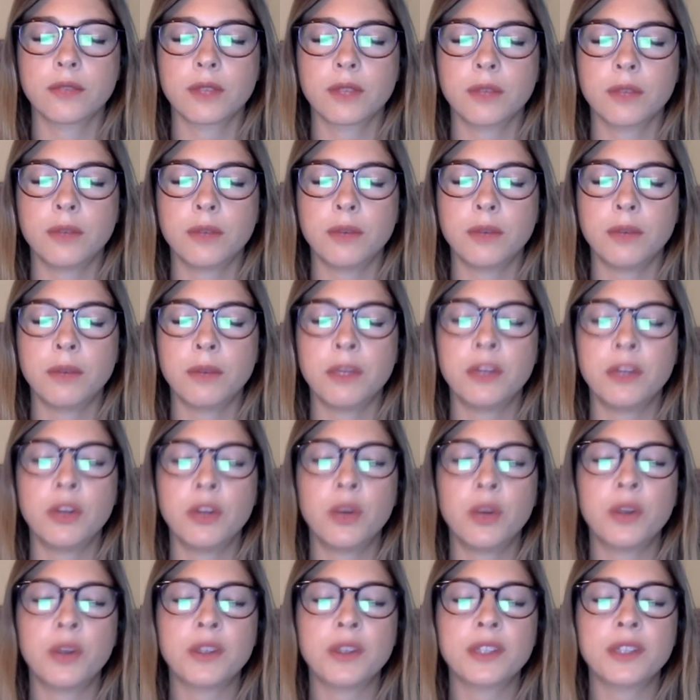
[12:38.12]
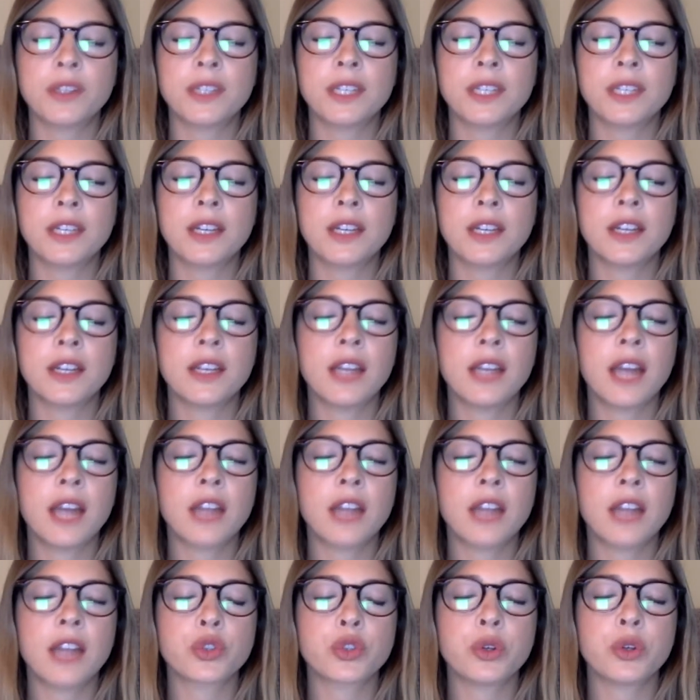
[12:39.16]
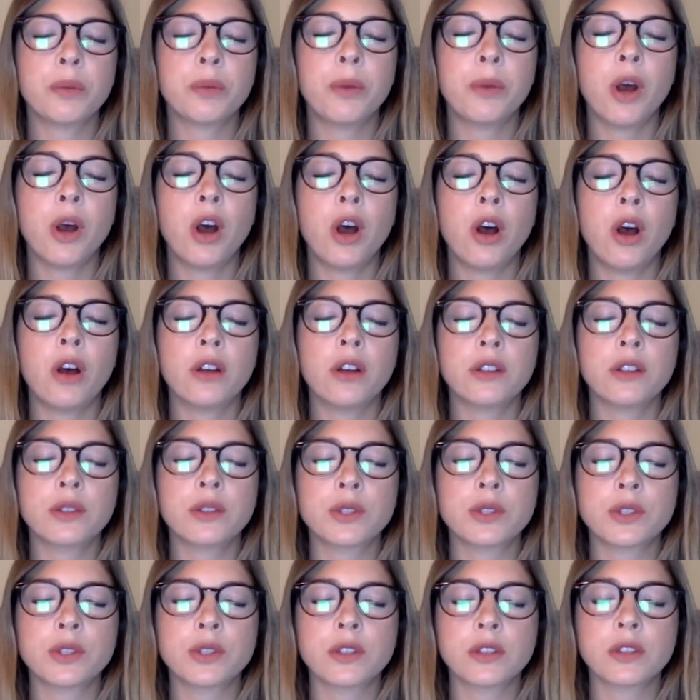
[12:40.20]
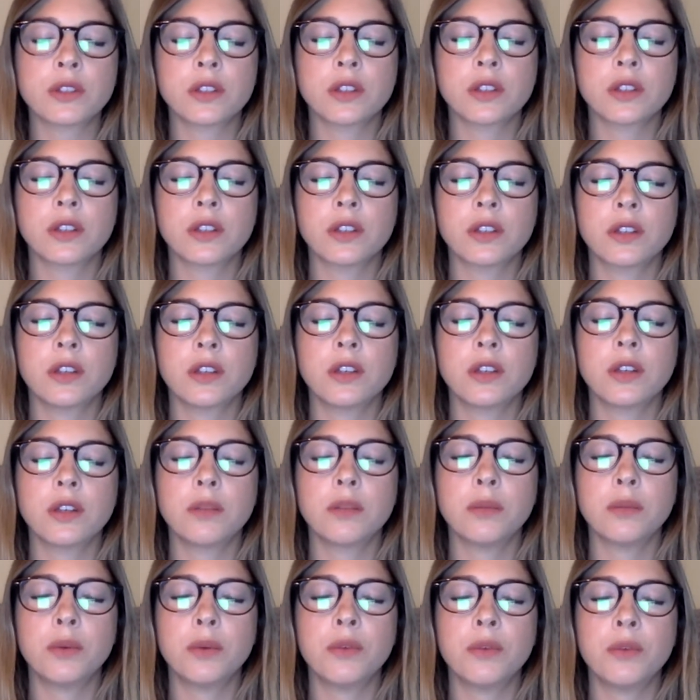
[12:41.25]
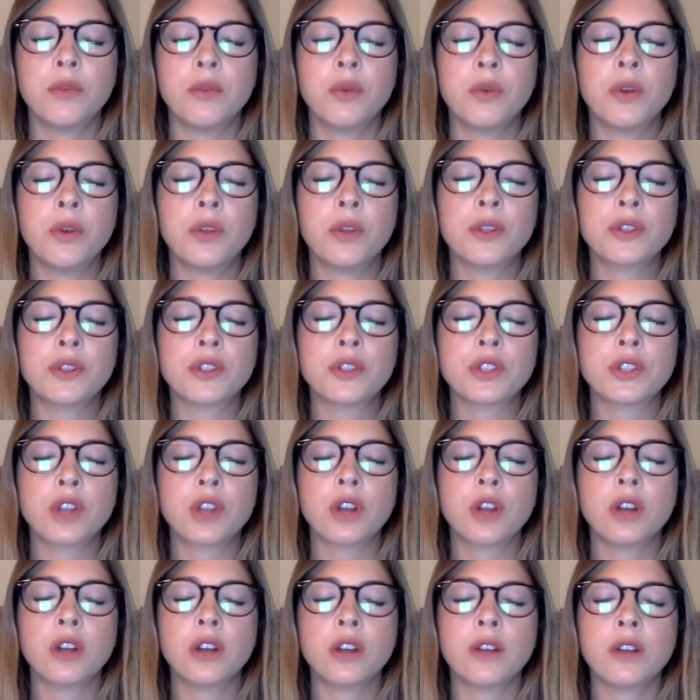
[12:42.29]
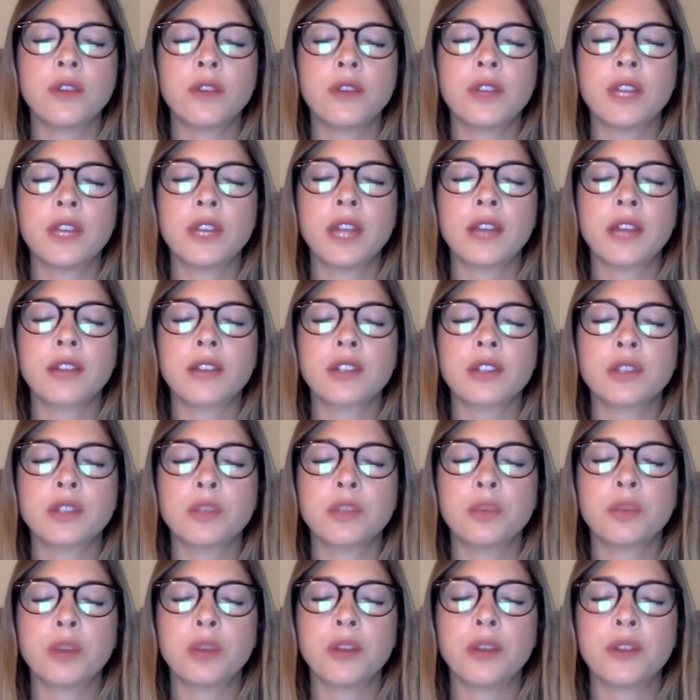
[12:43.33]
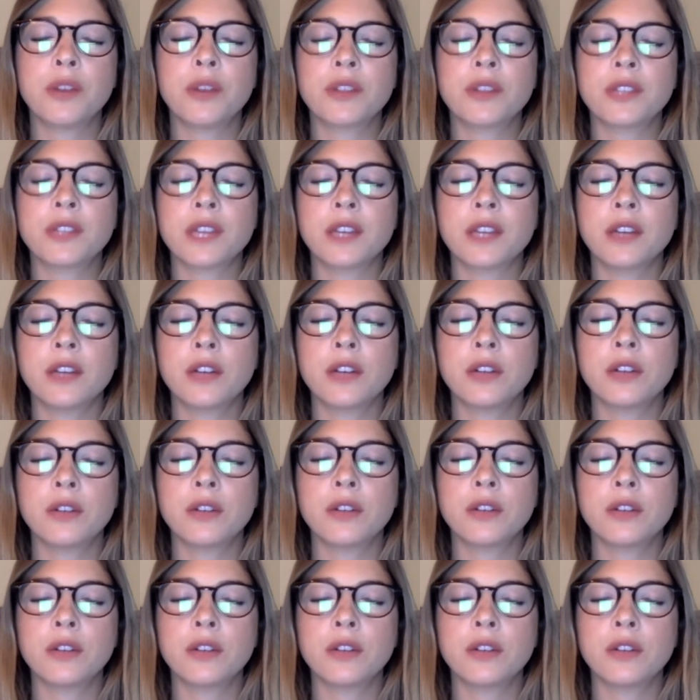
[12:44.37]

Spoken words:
Maybe noticing a natural pause before the start of the next breath cycle.